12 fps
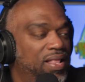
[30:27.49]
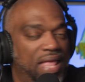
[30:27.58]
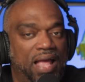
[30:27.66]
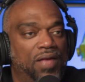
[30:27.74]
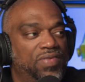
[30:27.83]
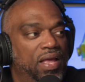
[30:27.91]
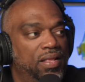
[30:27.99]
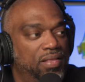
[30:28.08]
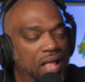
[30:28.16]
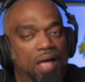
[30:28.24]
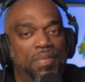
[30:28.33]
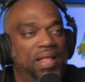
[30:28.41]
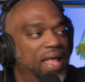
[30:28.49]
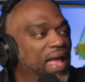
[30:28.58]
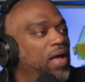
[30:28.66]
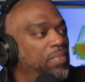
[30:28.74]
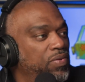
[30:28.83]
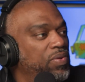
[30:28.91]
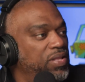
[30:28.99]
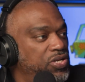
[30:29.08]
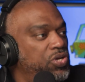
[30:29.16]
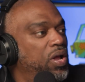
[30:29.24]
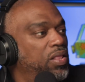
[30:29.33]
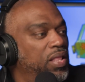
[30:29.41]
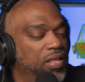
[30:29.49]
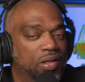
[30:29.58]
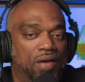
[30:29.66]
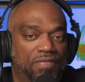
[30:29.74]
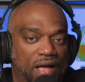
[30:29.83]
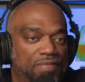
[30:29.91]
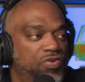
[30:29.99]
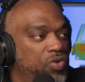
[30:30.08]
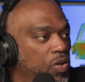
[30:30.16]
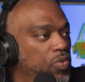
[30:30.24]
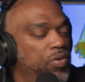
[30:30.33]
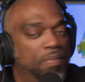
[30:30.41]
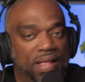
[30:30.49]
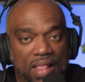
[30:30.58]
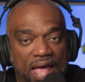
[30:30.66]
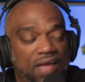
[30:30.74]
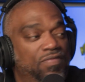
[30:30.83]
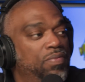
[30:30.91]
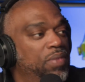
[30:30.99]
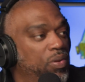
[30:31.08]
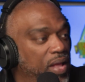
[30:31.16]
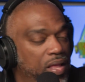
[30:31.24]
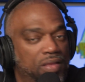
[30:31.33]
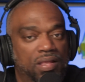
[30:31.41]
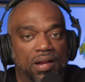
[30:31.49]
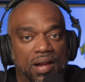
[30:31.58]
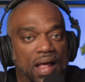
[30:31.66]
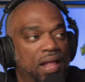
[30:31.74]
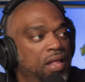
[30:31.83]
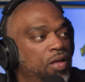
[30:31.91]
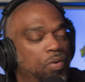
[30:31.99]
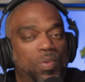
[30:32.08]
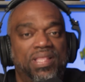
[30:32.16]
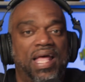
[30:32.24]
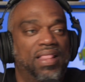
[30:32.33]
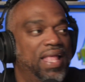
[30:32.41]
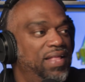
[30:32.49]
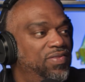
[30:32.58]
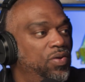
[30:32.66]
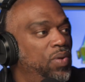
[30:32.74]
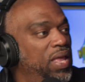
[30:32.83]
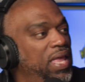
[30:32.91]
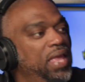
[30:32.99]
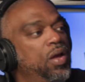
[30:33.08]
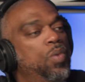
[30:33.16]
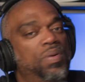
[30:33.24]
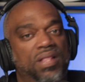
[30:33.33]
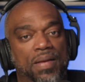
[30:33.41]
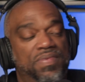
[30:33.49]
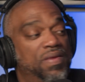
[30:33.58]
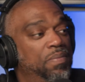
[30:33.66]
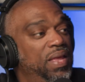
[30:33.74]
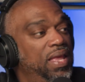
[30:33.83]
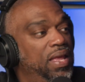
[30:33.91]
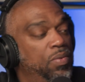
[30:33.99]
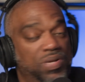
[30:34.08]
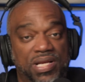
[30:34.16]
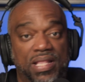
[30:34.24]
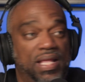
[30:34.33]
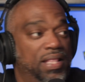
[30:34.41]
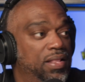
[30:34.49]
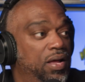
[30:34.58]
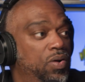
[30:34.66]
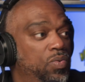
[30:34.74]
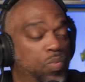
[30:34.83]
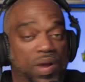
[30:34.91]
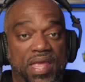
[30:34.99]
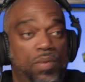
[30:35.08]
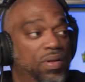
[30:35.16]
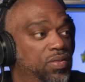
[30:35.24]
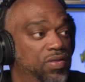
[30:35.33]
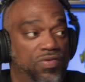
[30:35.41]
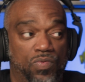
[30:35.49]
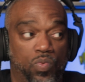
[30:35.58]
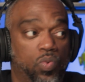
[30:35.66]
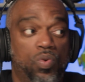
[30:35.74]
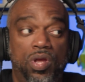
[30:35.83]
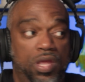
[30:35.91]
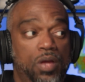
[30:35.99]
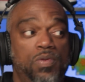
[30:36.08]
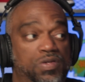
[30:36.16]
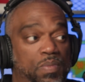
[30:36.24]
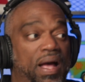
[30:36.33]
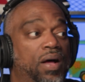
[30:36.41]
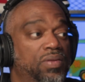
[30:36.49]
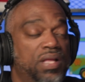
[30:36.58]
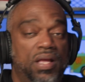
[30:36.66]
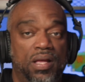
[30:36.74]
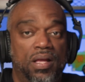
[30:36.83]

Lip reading: Like I was like, nah, man, hey, I've been really struggling. I've struggled through my life with mental health. Well, what that led to, he opened up to me, which I didn't know, where he went through this huge bout